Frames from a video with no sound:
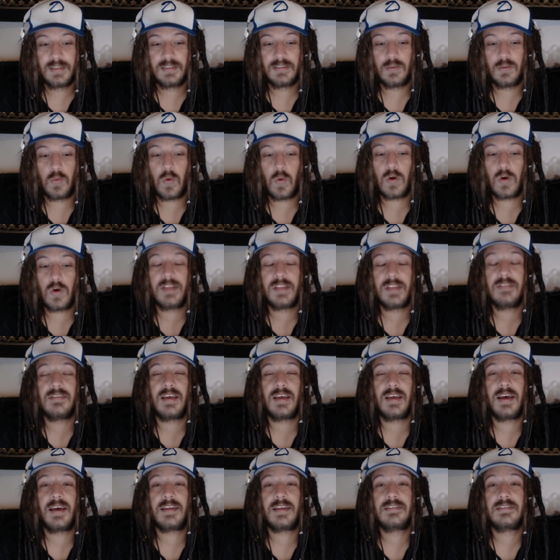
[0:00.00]
The Walking
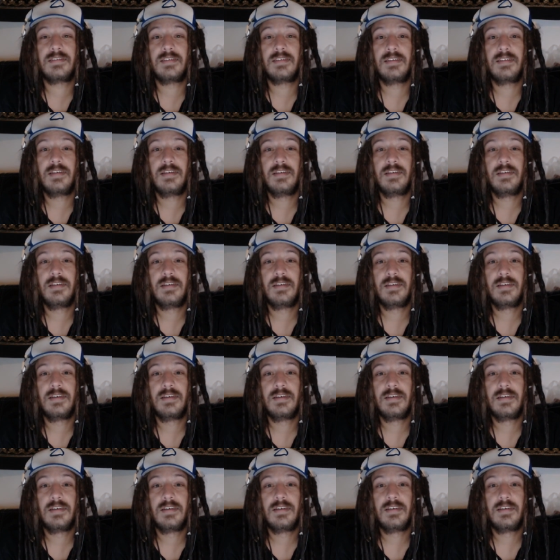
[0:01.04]
Dead
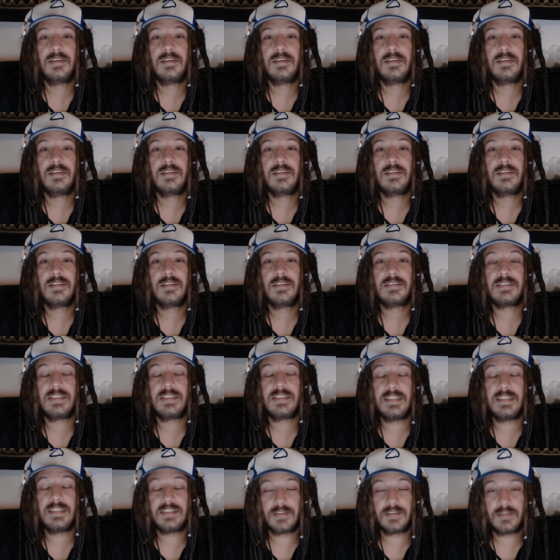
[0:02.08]

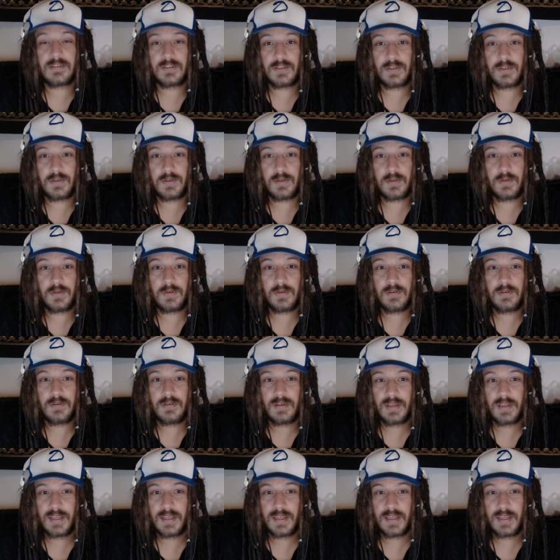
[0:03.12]
Season two.